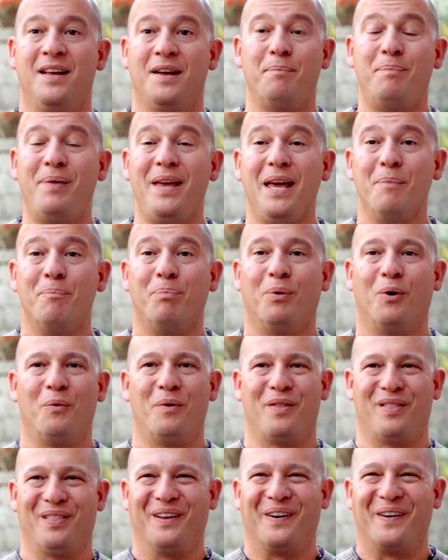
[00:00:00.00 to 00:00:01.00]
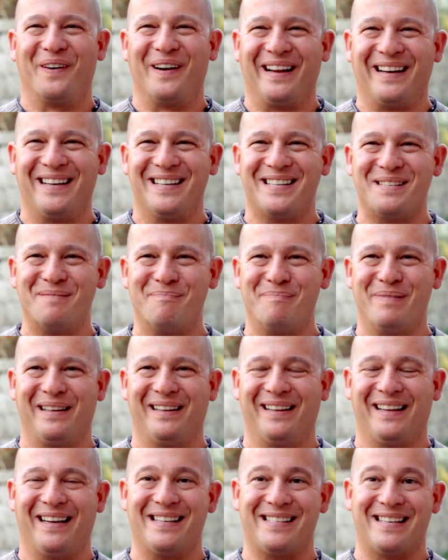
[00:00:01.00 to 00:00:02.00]
people with learning
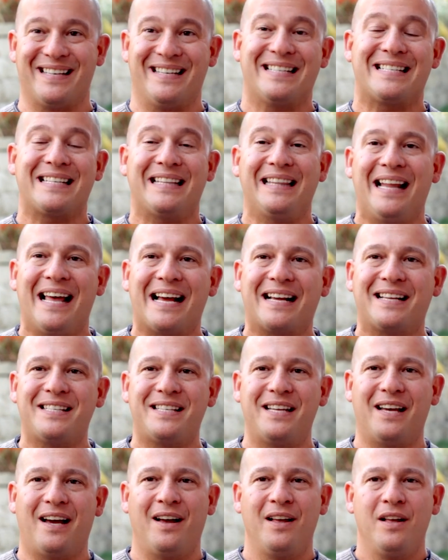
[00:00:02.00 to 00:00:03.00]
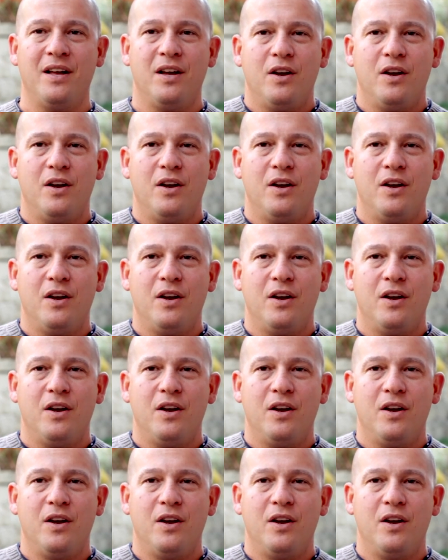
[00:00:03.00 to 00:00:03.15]
disabilities and dyslexia,